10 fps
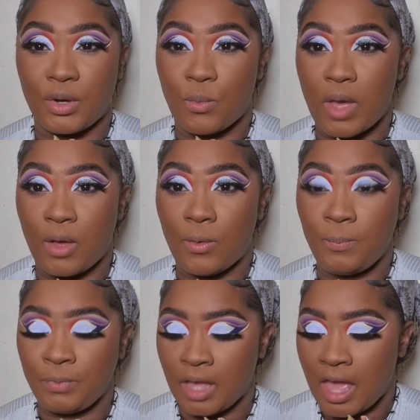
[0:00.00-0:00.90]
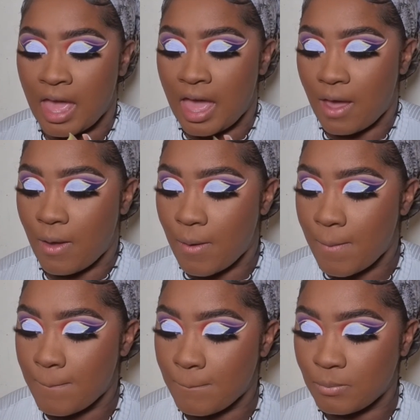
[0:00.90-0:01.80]
well.
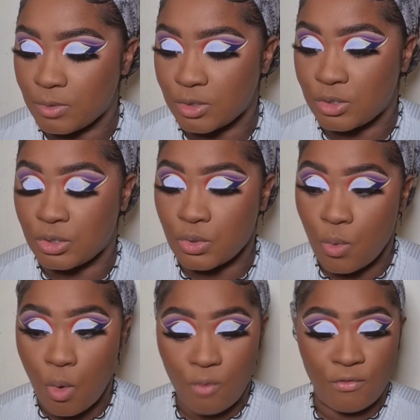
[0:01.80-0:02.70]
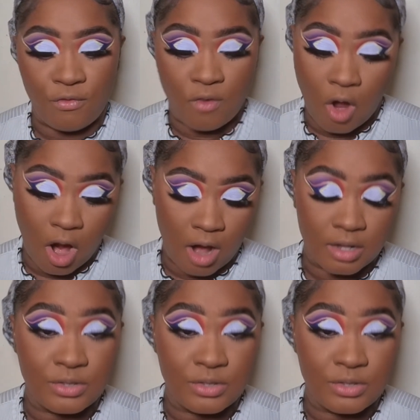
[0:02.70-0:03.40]
So far